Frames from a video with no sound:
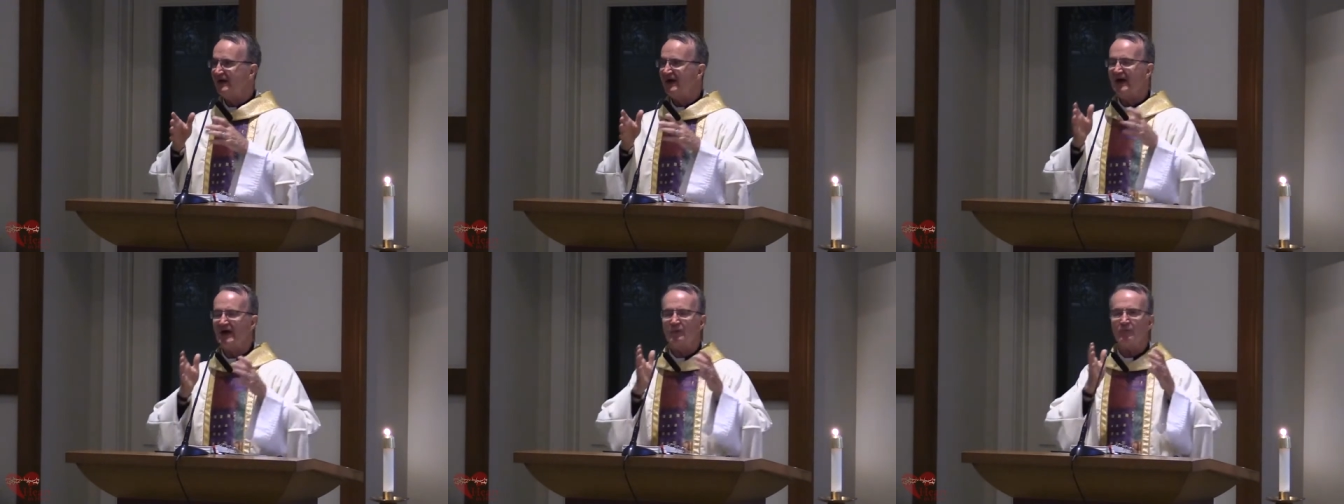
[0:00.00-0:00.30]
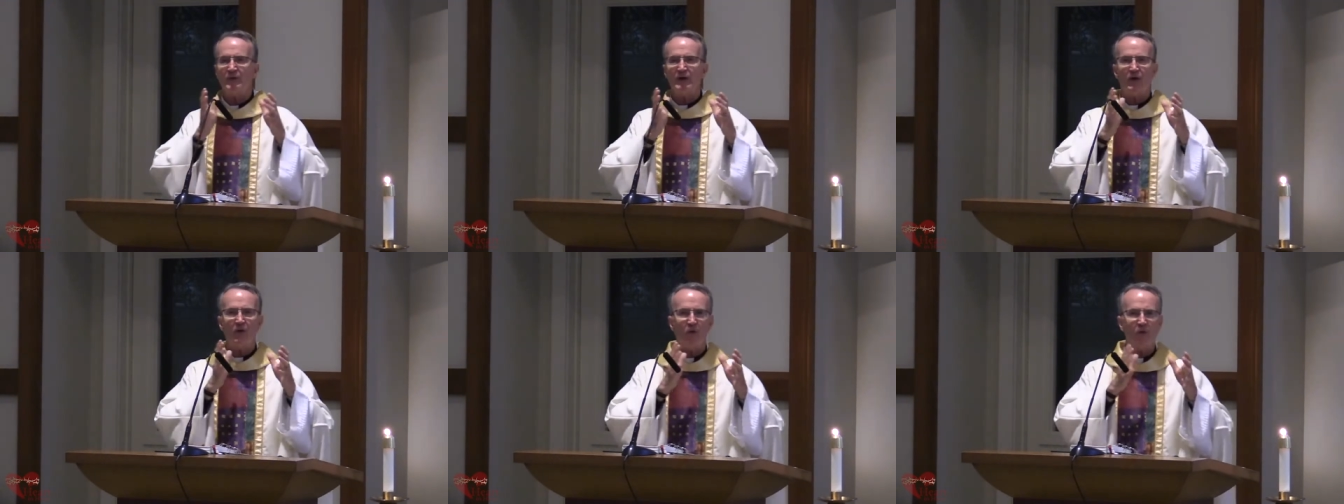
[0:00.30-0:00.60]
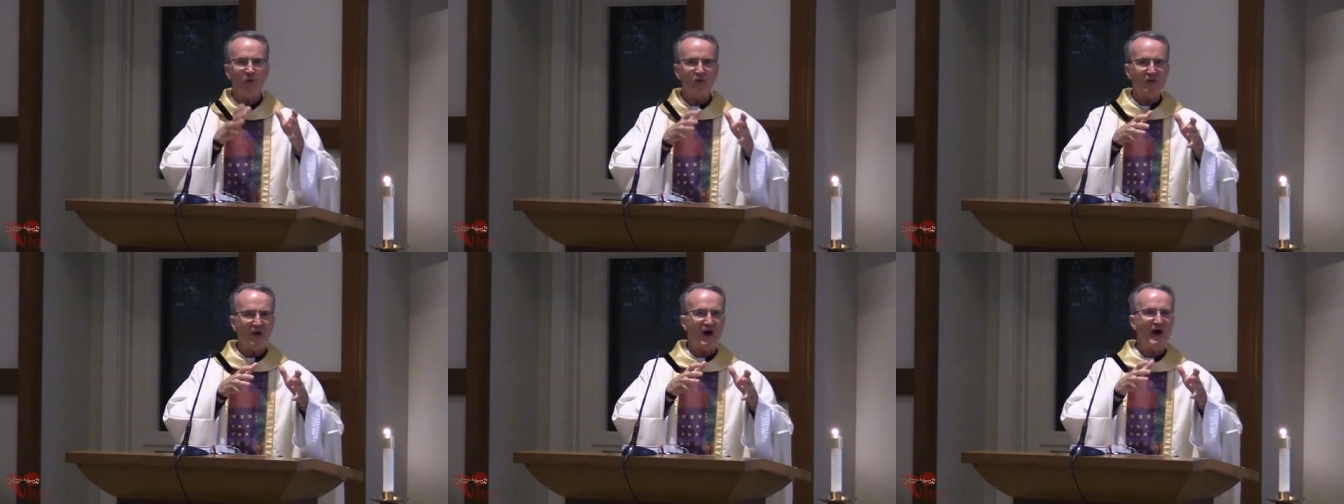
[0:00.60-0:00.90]
and we
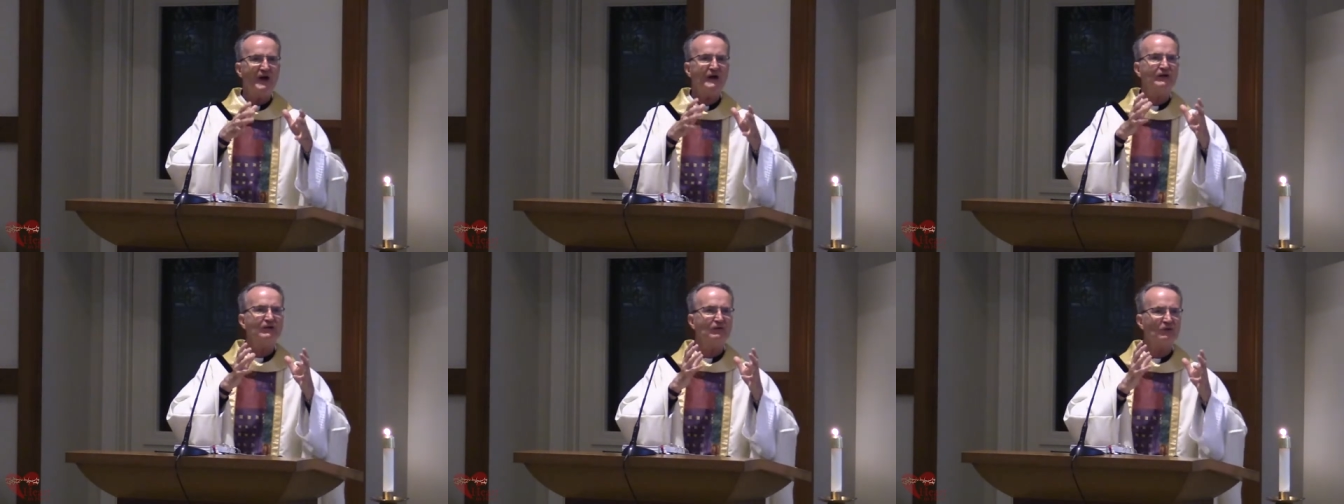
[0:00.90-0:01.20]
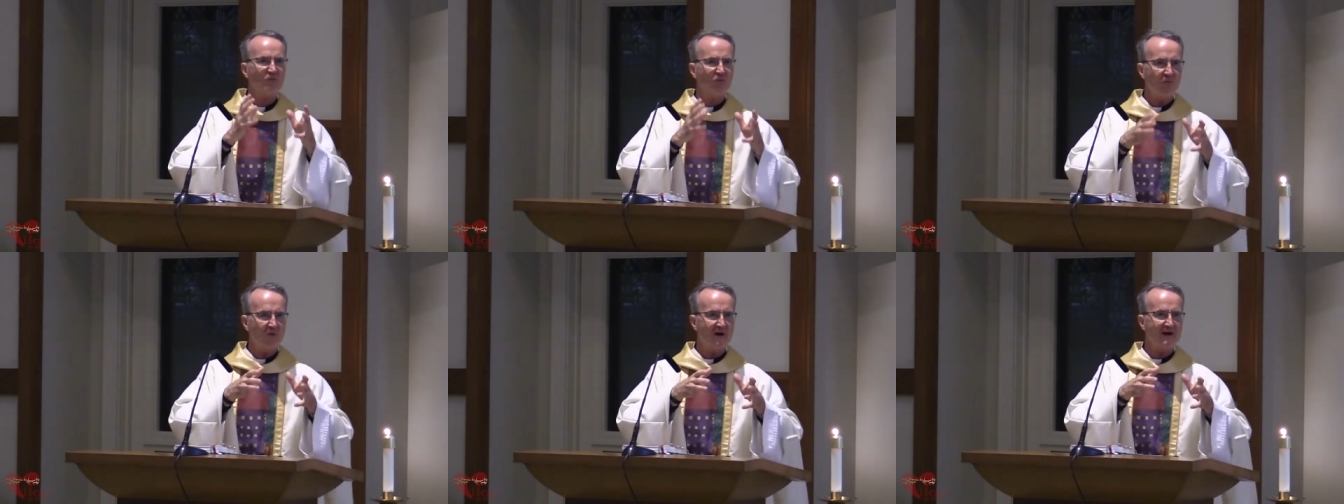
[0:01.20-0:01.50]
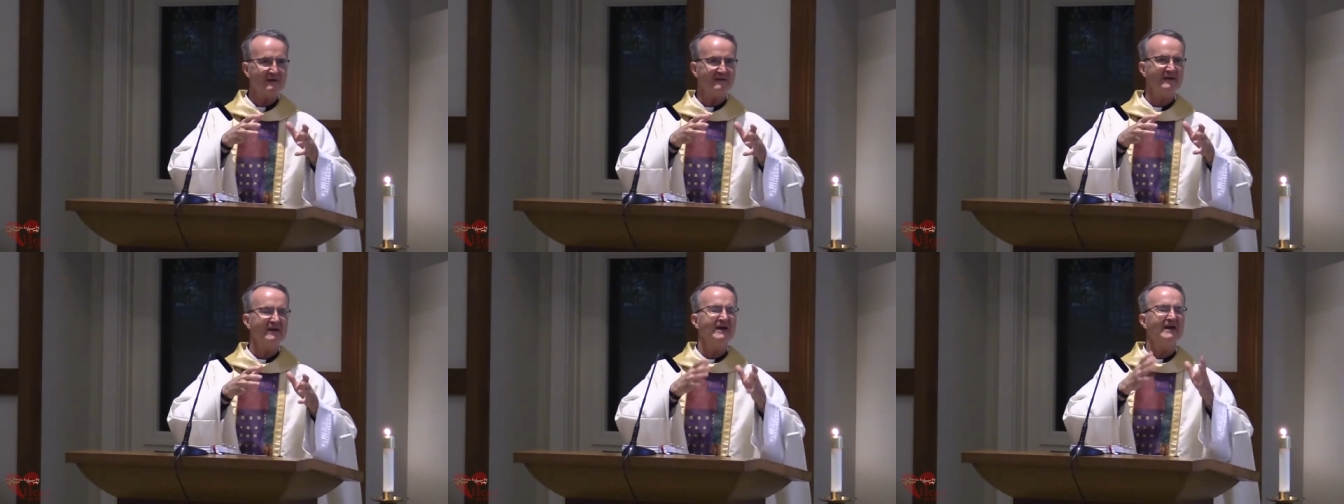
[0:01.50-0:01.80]
hold on to
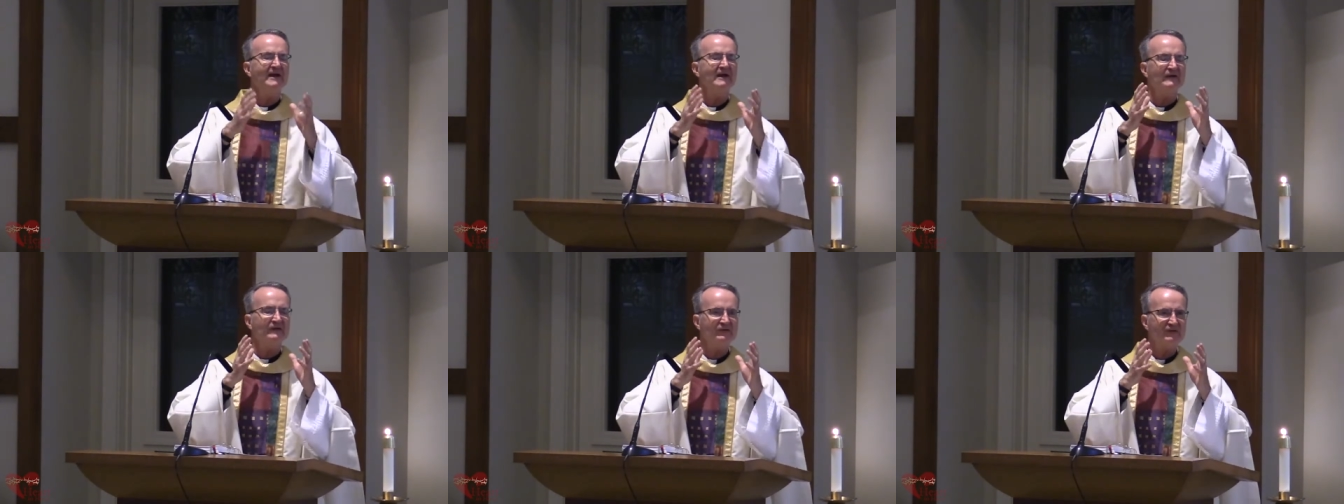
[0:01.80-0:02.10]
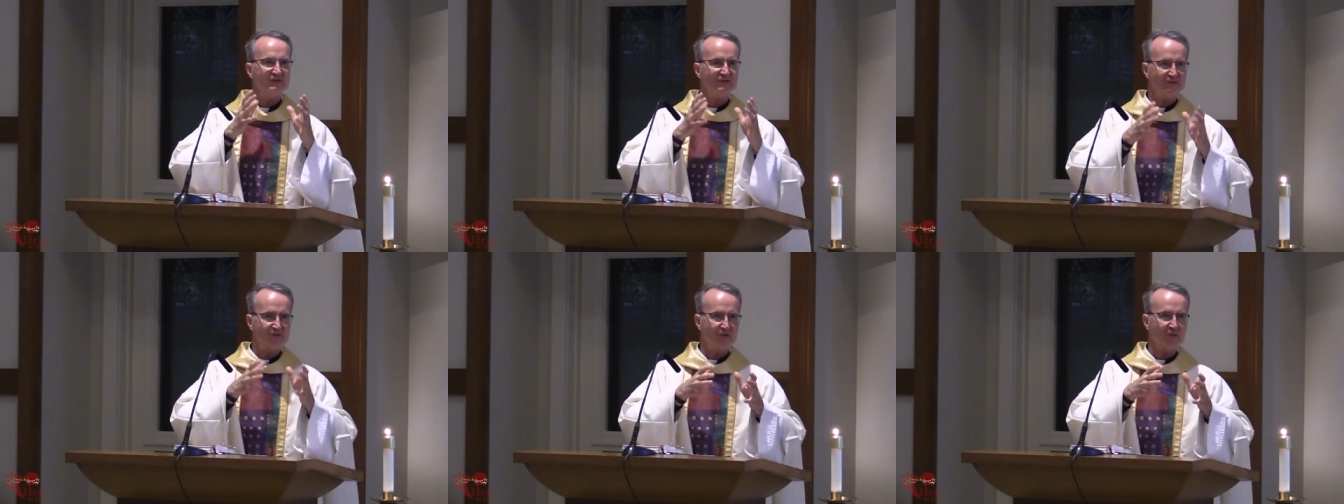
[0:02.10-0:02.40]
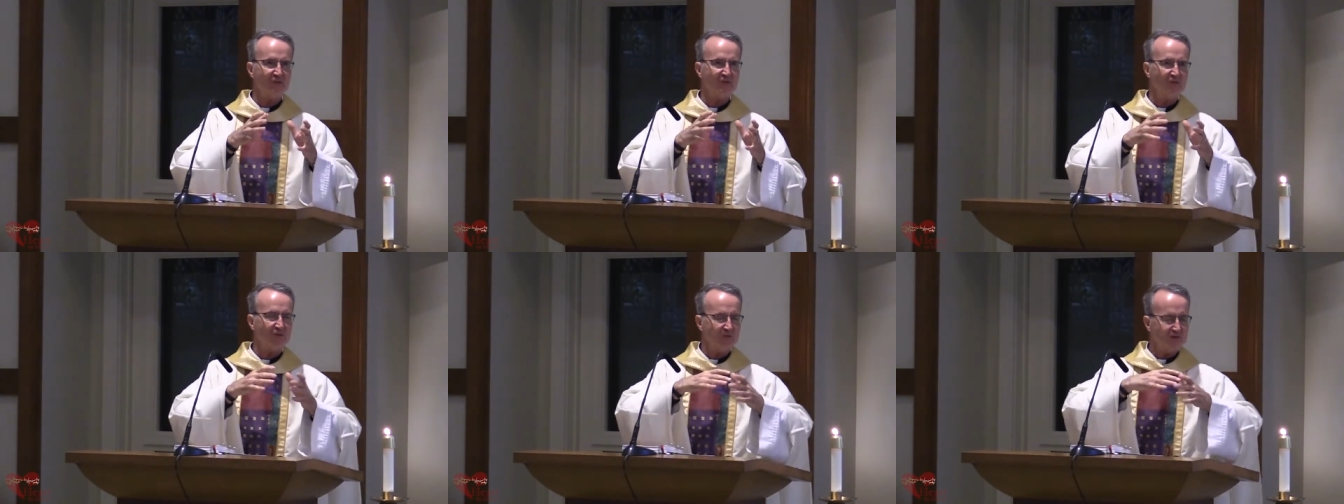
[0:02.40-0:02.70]
what is
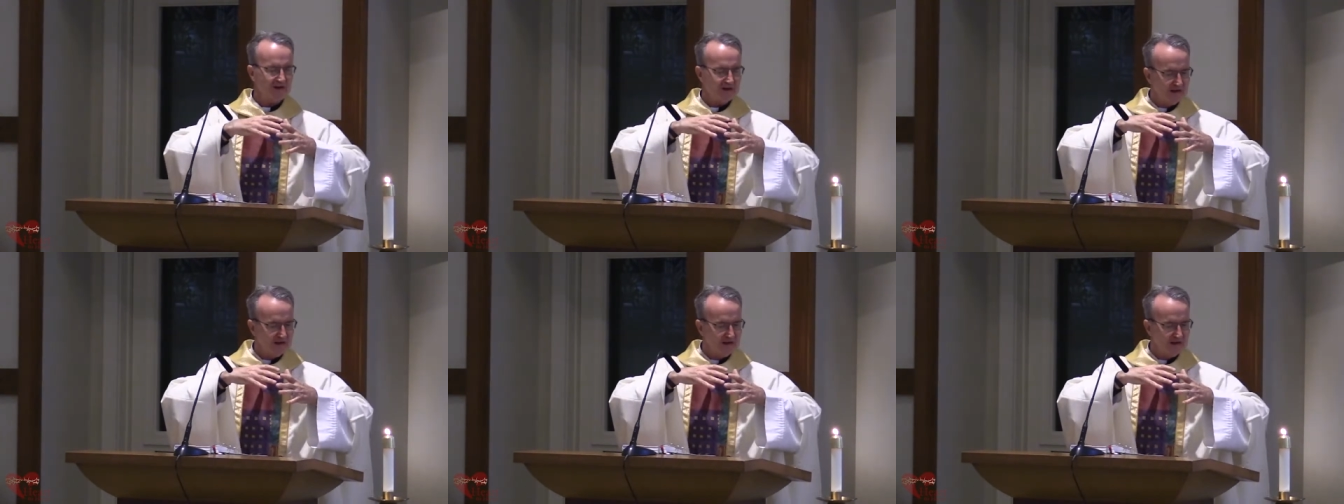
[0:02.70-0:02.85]
eternal